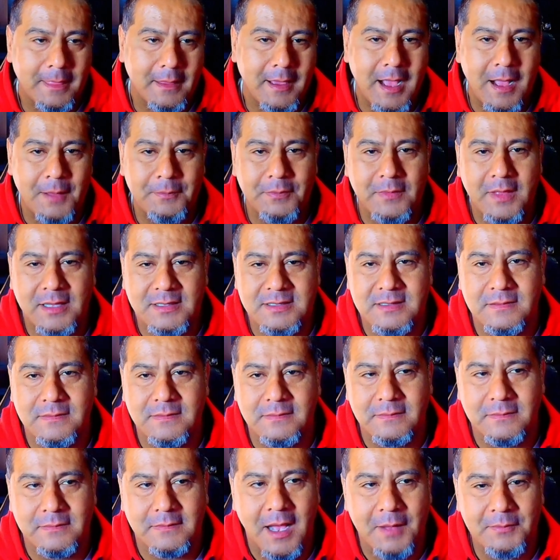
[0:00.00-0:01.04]
I'm not
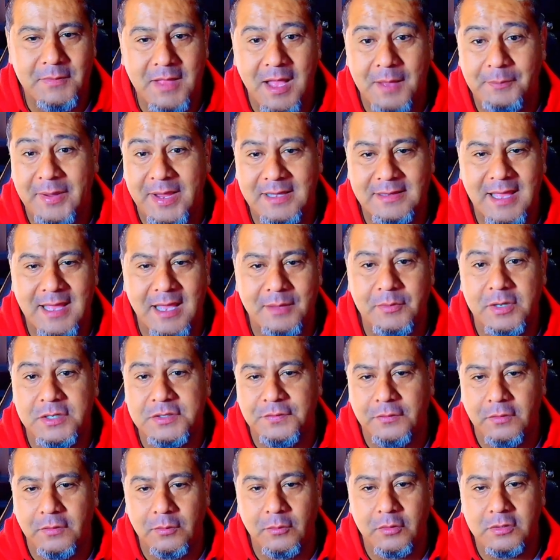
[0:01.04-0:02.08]
paying that
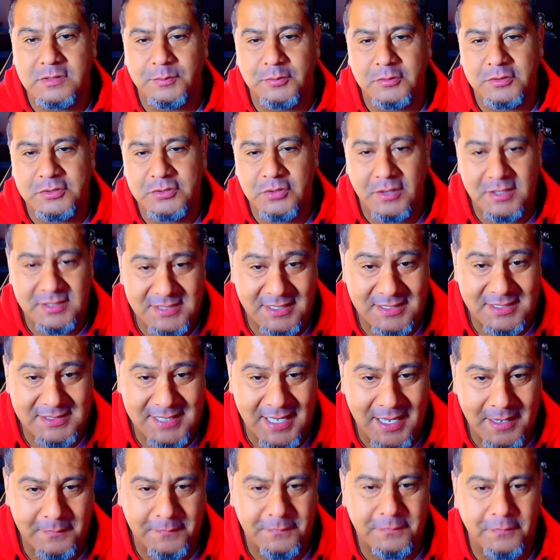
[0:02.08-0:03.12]
much for a multiple choice
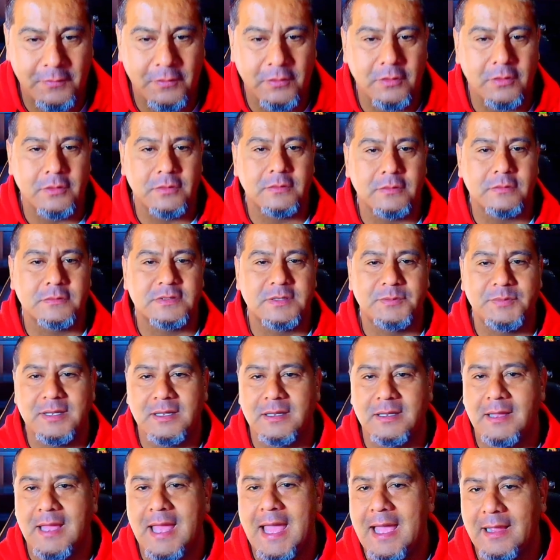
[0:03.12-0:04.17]
exam to be
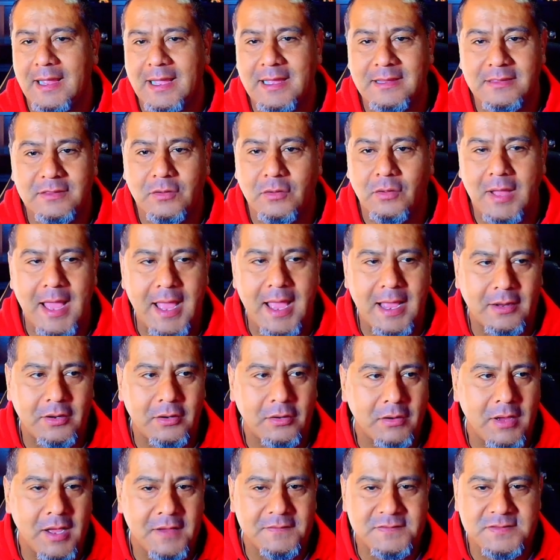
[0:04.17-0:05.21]
a ethical
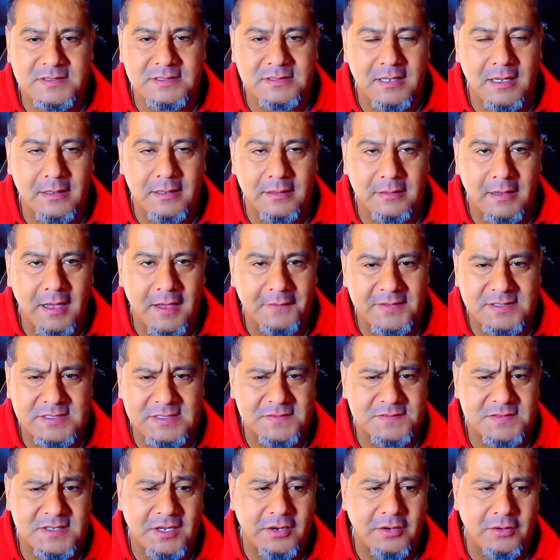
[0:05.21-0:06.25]
hacker,
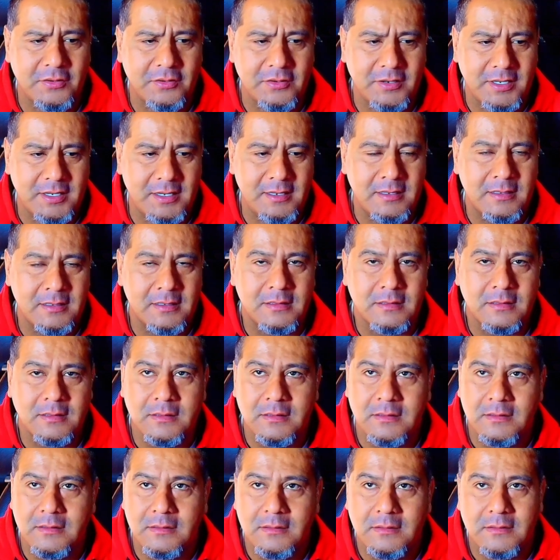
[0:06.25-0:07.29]
offensive security,
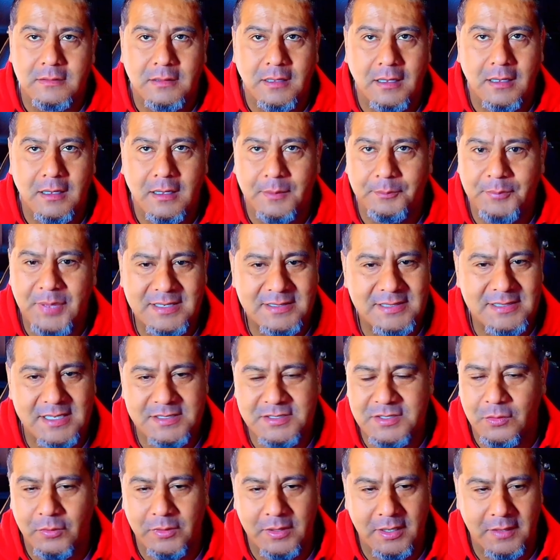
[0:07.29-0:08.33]
pen
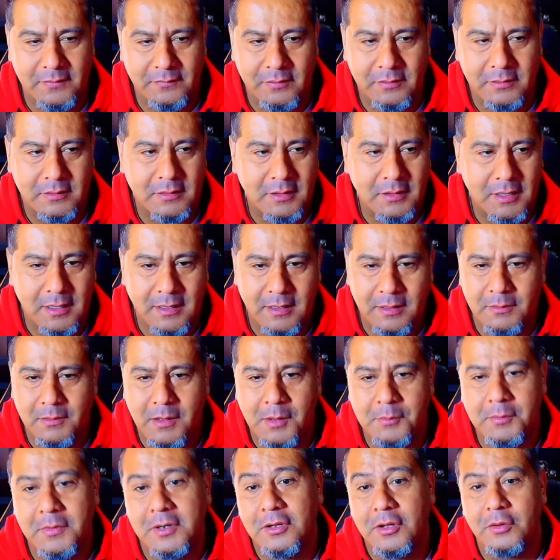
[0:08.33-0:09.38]
tester, whatever.
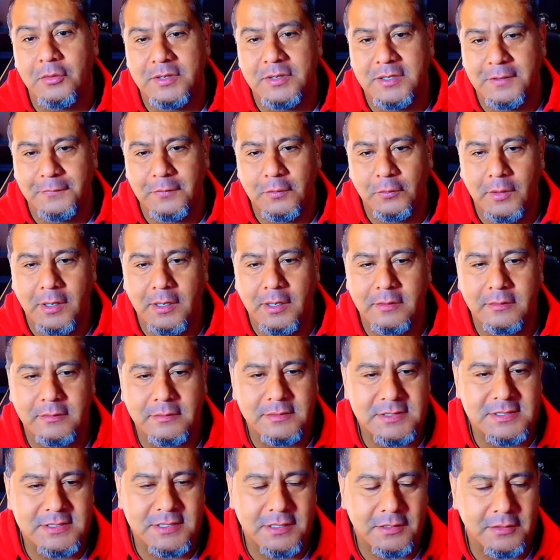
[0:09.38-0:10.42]
I'm going to go a different route.
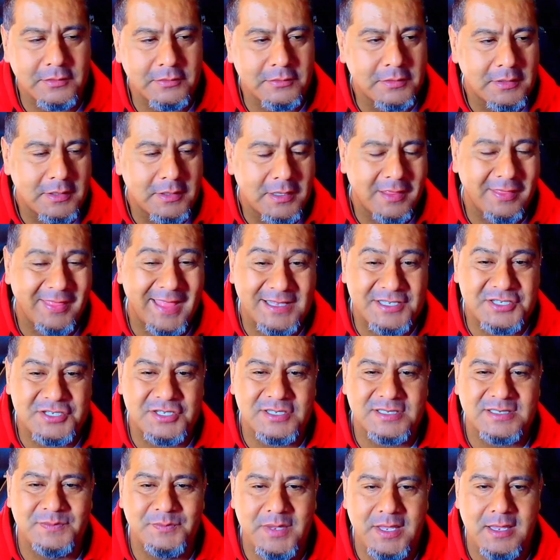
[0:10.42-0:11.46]
So that's
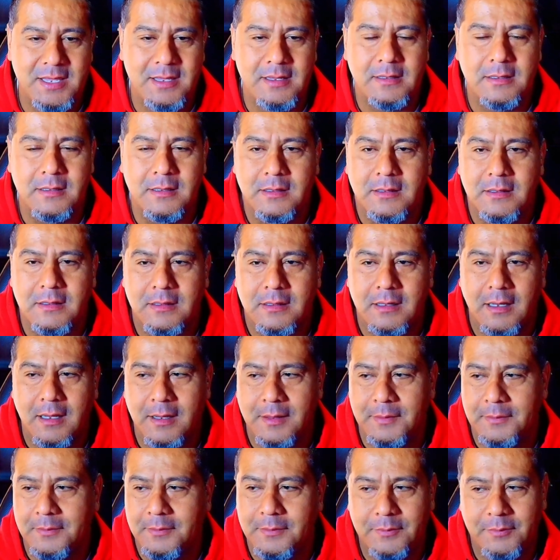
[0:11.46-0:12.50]
just me.
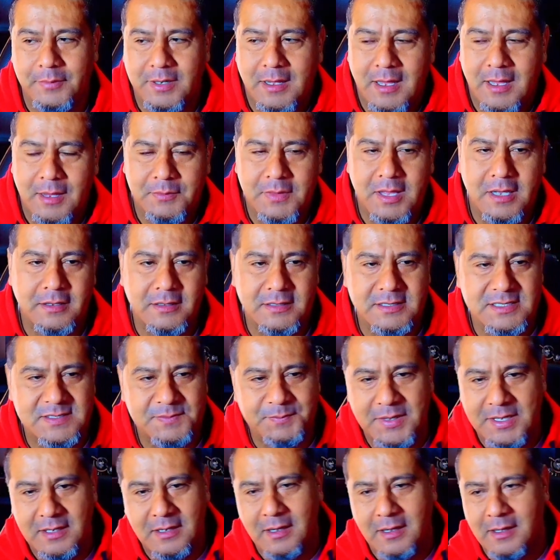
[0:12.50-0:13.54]
But I'm not going to
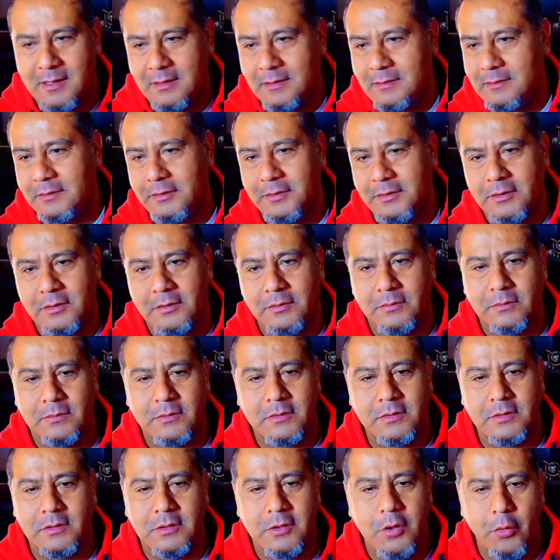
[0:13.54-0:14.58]
speak on, you know,
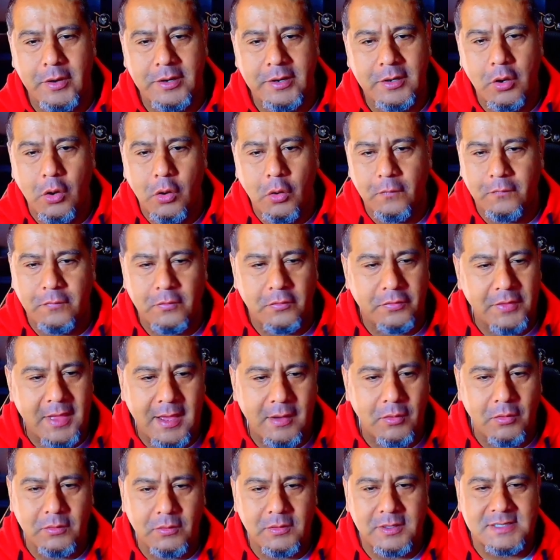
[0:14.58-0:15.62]
going over that
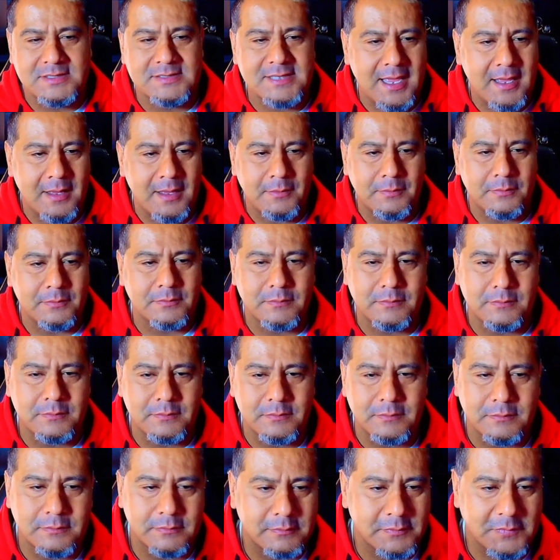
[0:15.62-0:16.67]
whole exam
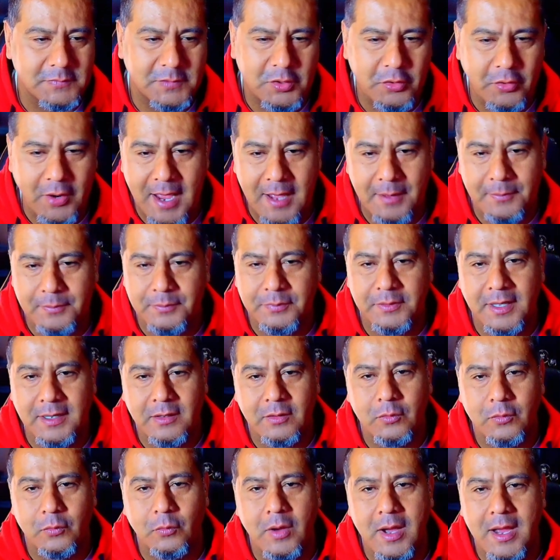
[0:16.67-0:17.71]
crap. Like
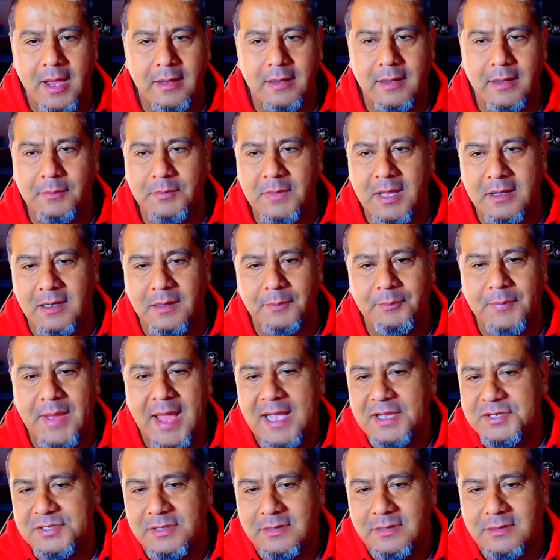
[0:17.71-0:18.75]
why I'm not going to
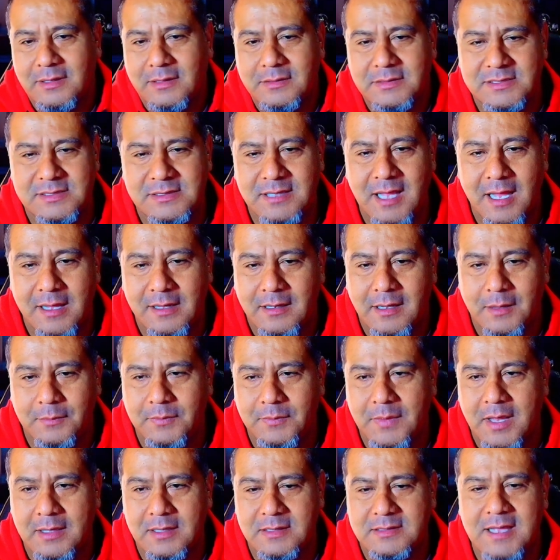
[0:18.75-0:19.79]
bash it. It's
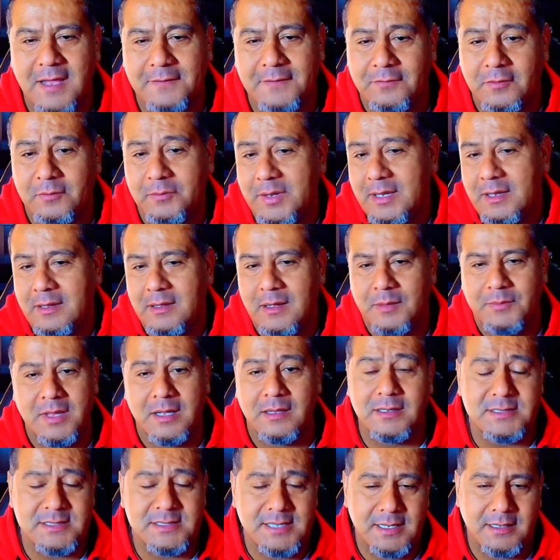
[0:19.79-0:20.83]
not for me. I'm not
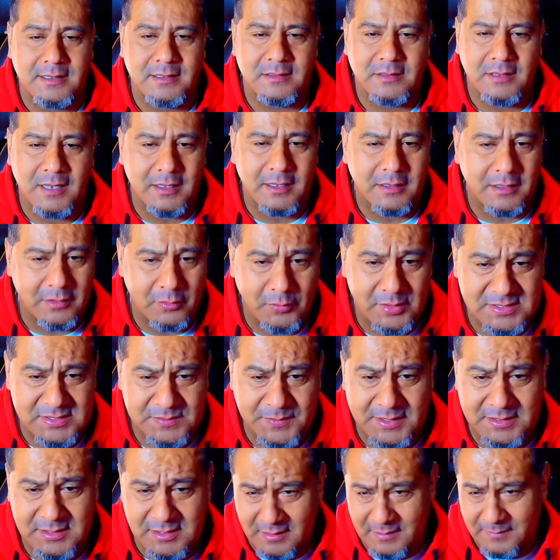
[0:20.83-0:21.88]
going to take it. I'm not going to waste
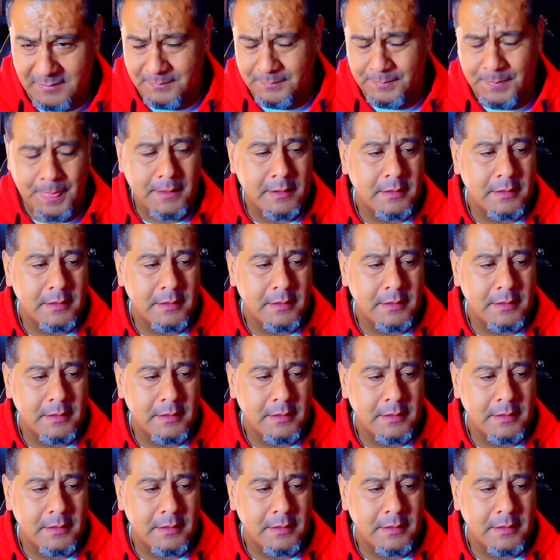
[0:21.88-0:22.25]
my time.